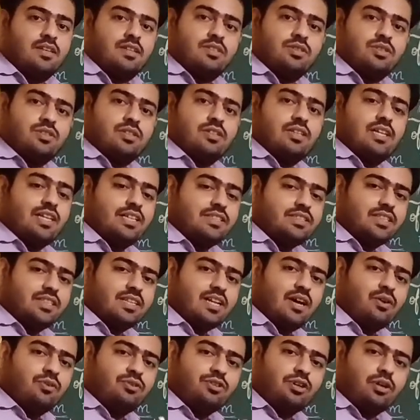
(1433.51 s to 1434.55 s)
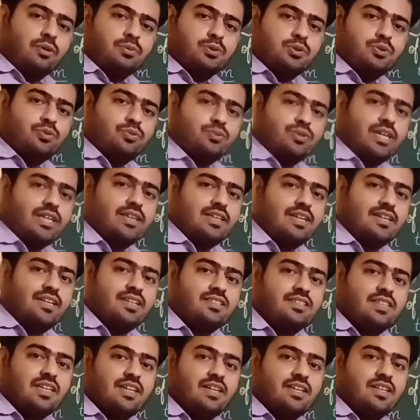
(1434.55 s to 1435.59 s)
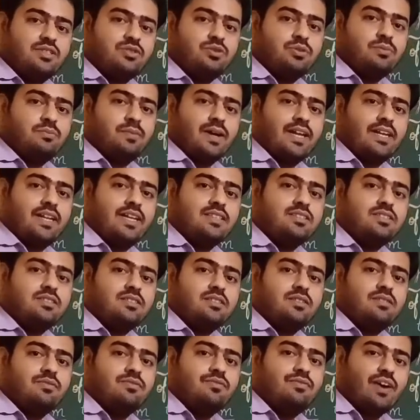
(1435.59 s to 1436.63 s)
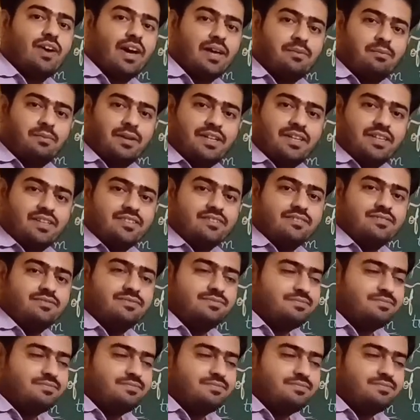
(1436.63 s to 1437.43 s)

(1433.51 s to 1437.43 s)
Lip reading: So least count of screw gauge, that is 10 raised to minus 5 meter,